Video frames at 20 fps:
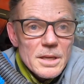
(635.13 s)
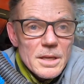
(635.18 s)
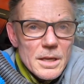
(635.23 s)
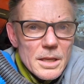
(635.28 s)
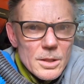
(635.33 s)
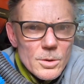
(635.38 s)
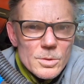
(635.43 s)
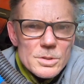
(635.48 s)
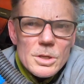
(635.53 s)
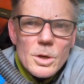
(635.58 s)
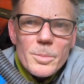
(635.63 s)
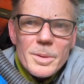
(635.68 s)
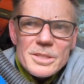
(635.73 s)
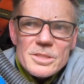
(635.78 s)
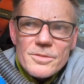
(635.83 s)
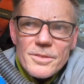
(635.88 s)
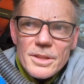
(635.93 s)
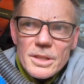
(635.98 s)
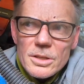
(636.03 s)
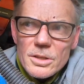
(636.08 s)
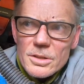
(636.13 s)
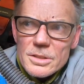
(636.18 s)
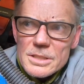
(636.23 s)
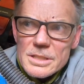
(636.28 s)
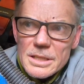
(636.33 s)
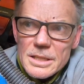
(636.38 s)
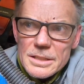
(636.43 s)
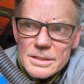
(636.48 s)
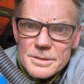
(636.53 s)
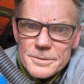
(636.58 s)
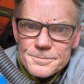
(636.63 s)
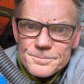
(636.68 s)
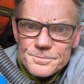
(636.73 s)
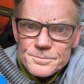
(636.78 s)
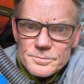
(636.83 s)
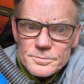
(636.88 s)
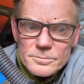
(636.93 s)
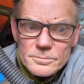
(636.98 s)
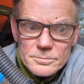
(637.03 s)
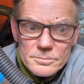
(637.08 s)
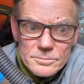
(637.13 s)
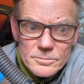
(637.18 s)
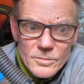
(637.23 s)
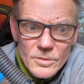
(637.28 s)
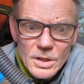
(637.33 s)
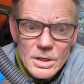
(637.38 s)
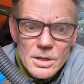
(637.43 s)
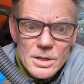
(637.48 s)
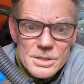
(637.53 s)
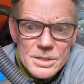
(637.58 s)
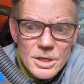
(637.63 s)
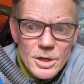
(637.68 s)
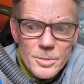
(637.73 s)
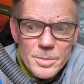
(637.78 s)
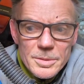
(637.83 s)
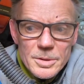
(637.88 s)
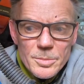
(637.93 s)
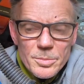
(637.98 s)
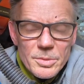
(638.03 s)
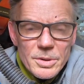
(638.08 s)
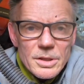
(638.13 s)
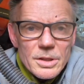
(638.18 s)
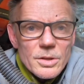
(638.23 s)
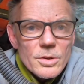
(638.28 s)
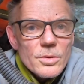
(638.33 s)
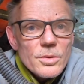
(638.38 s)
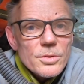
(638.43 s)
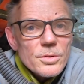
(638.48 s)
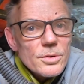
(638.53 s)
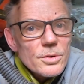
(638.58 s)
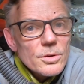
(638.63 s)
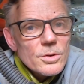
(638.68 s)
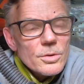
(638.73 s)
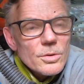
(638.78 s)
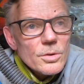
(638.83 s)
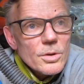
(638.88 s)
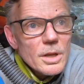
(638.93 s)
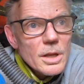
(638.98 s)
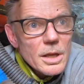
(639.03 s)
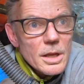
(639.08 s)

There was a whole bunch of other content I was hoping to bring you through